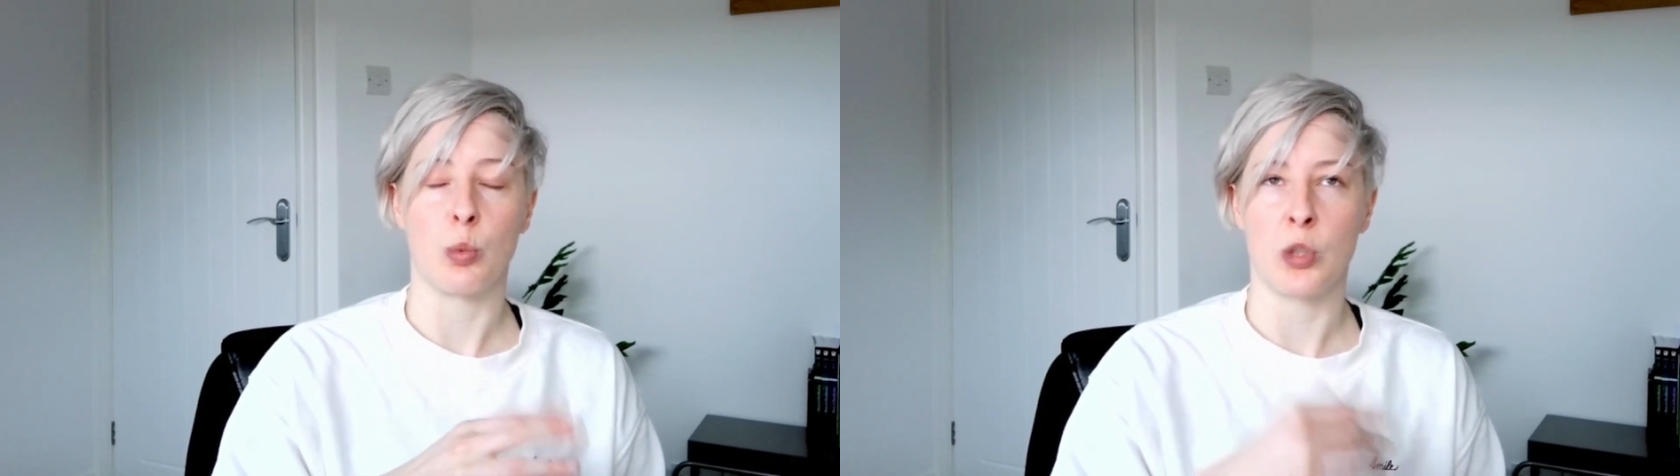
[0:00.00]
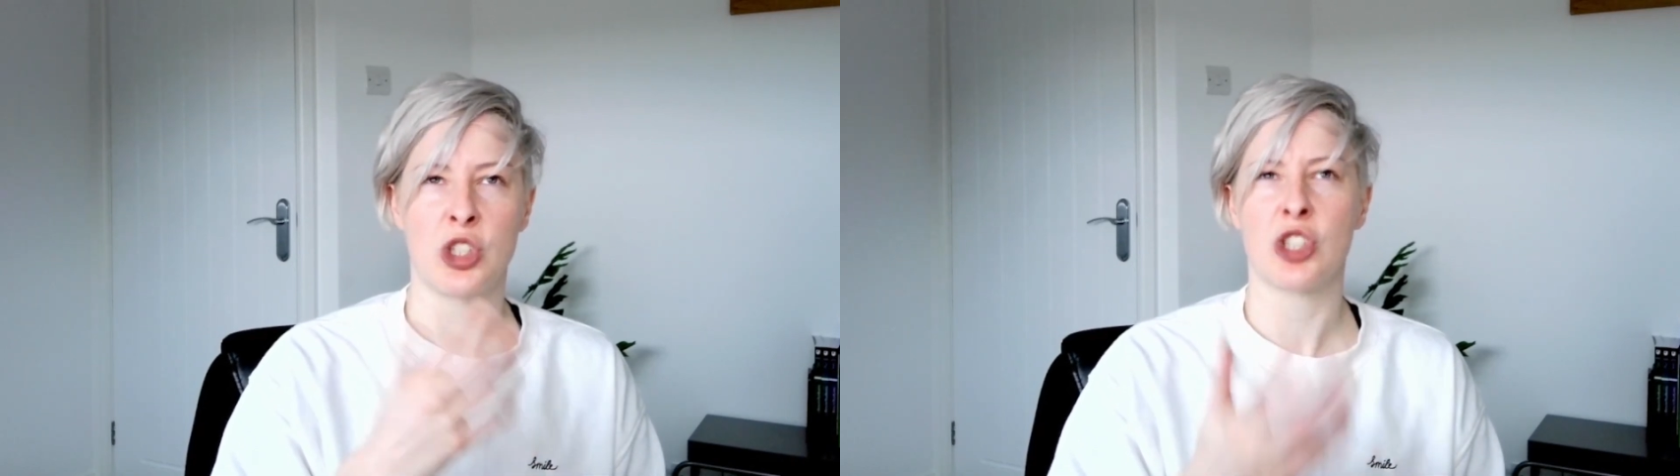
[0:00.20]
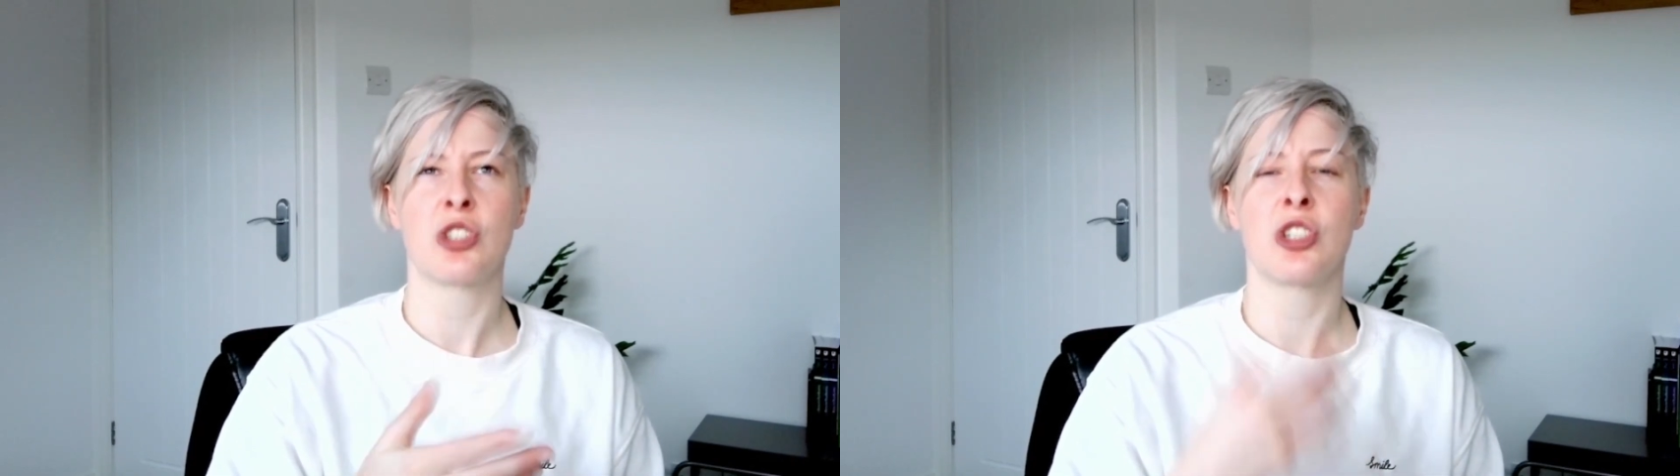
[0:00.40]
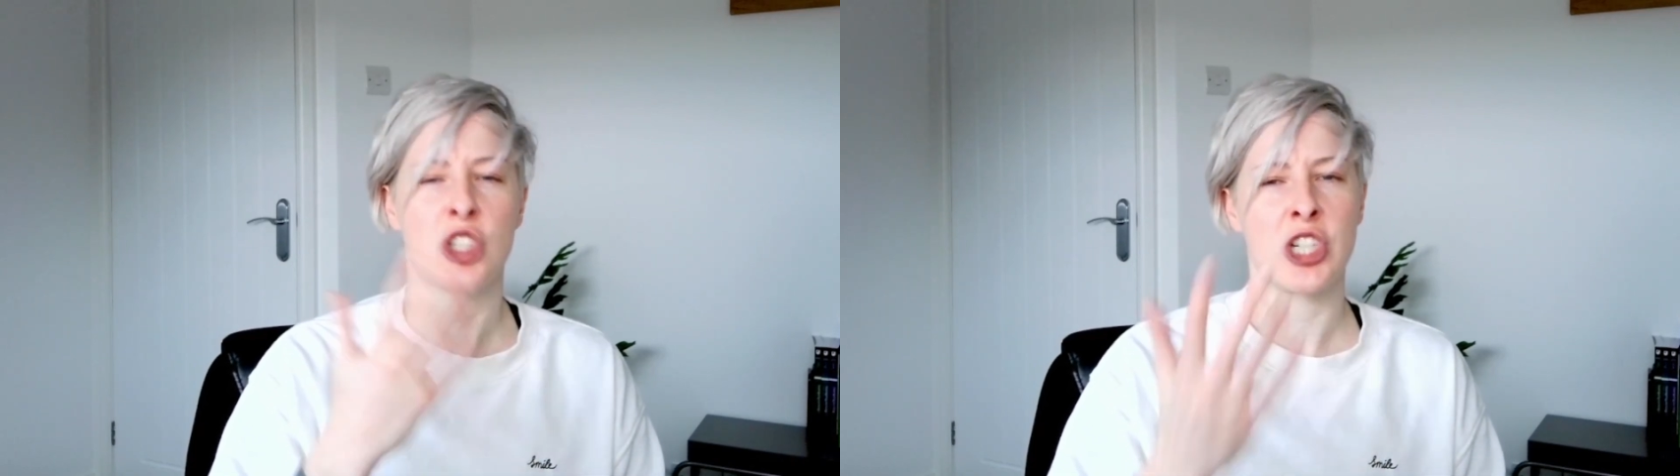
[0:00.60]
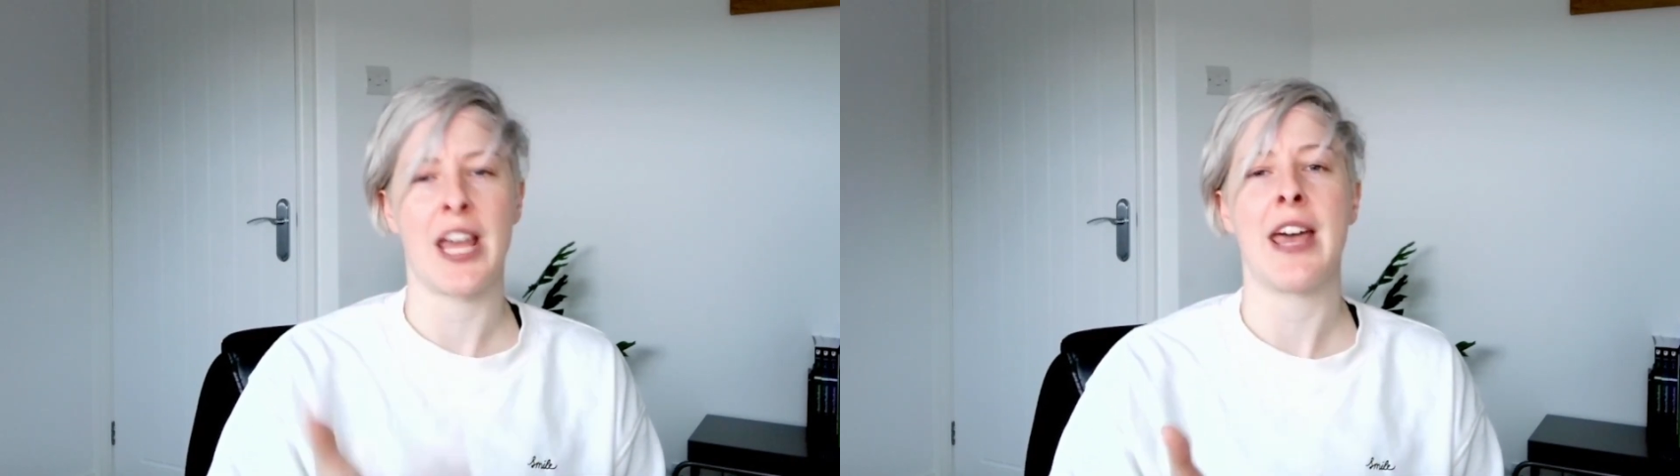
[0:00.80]
was just to
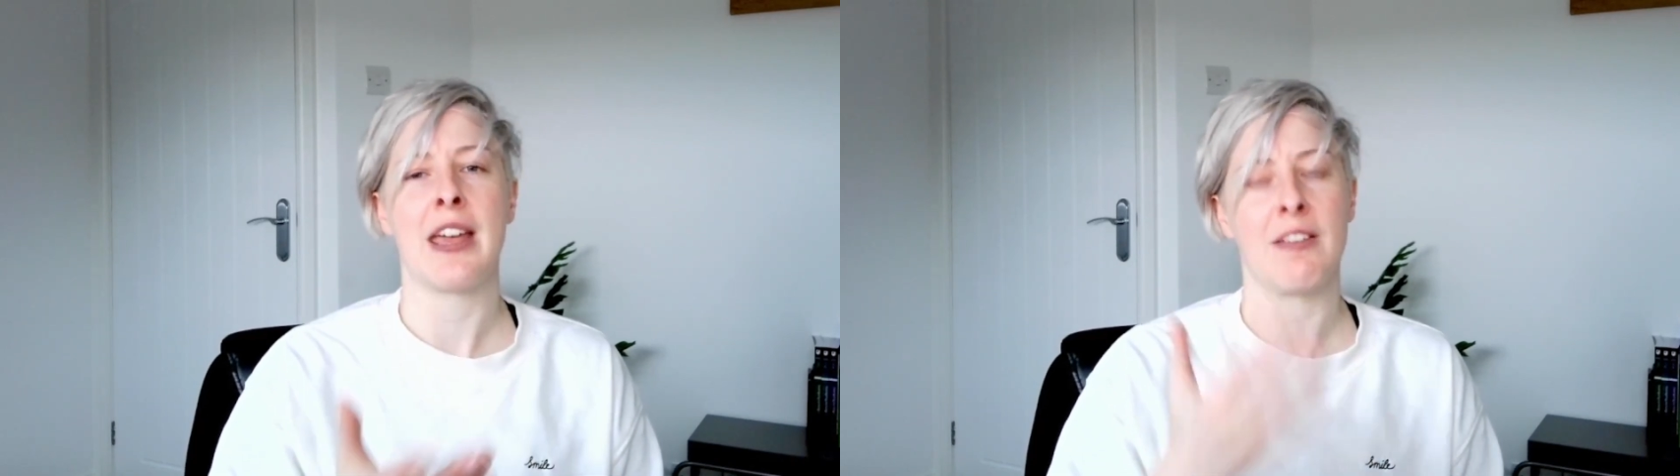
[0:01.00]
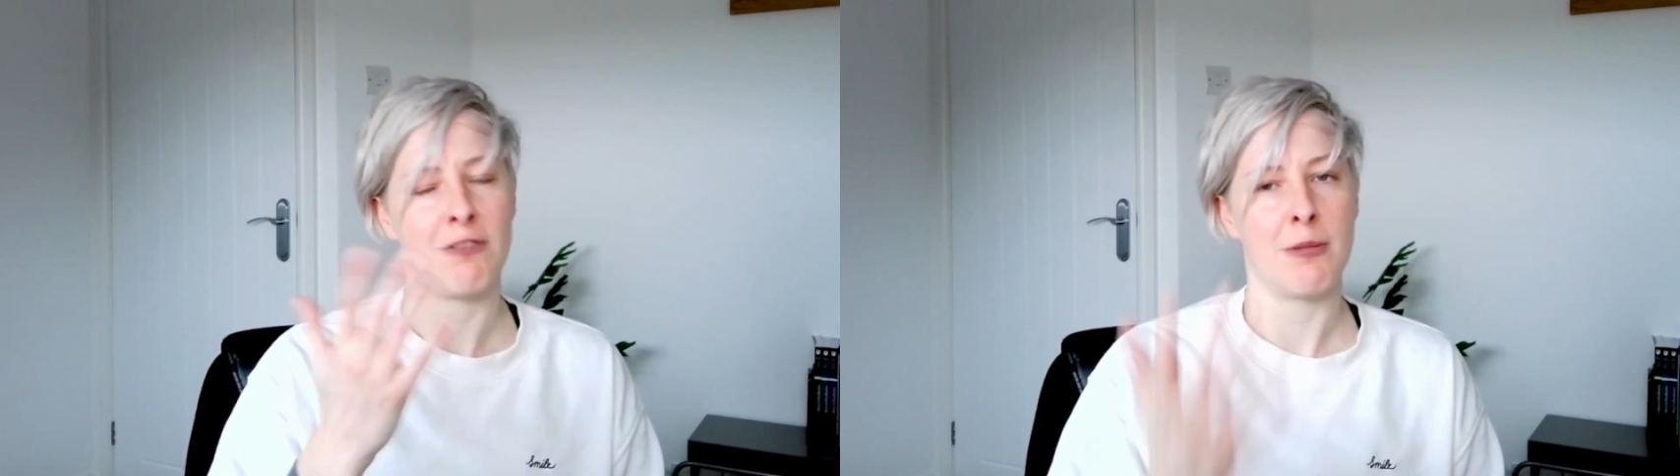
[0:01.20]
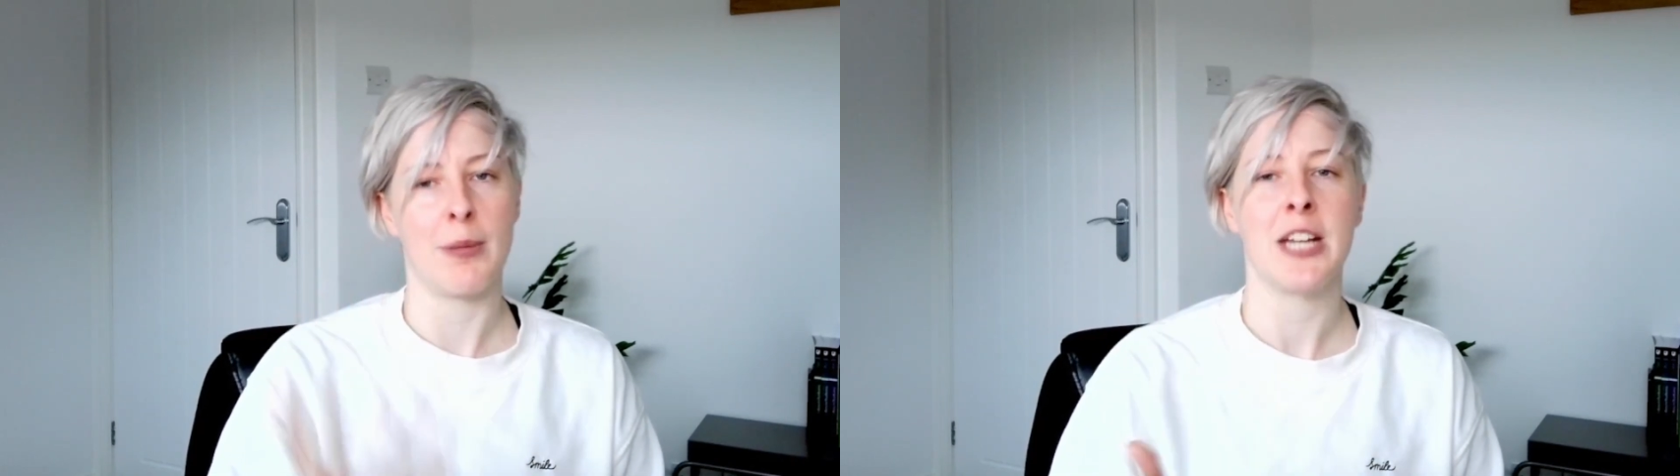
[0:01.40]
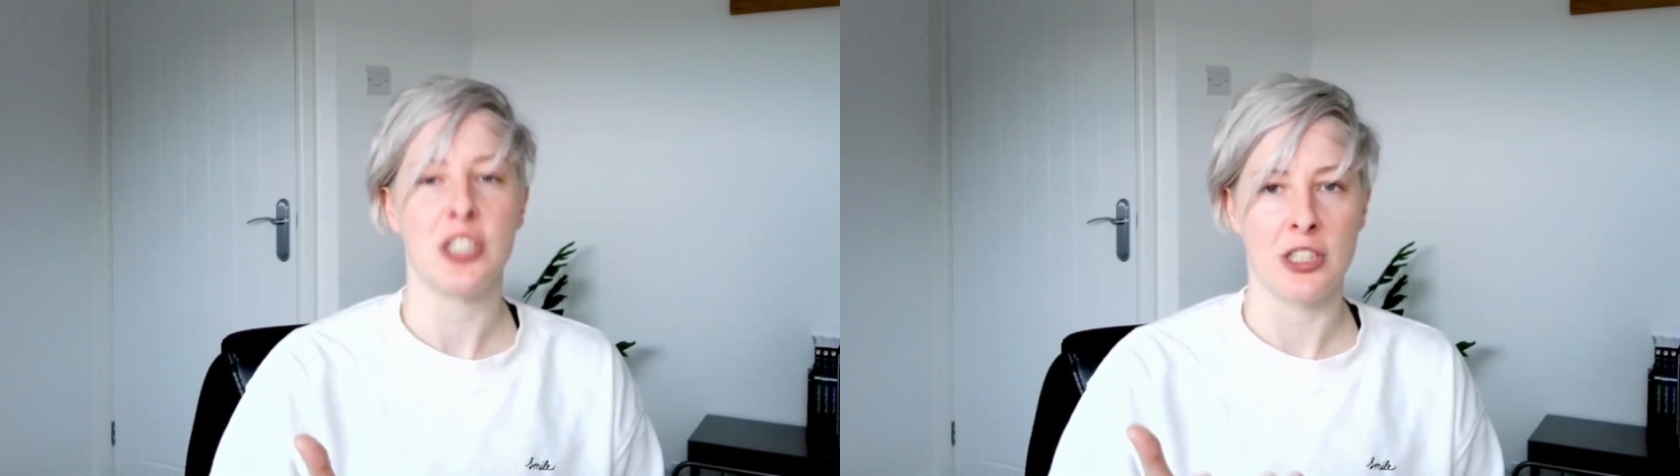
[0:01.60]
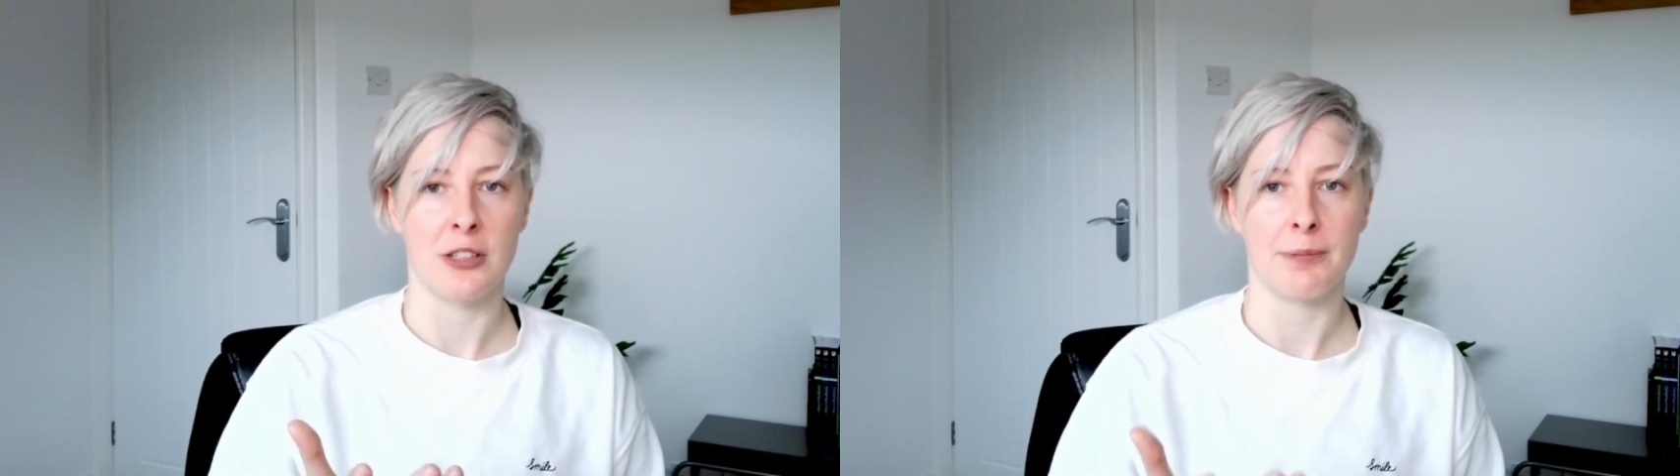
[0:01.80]
share information.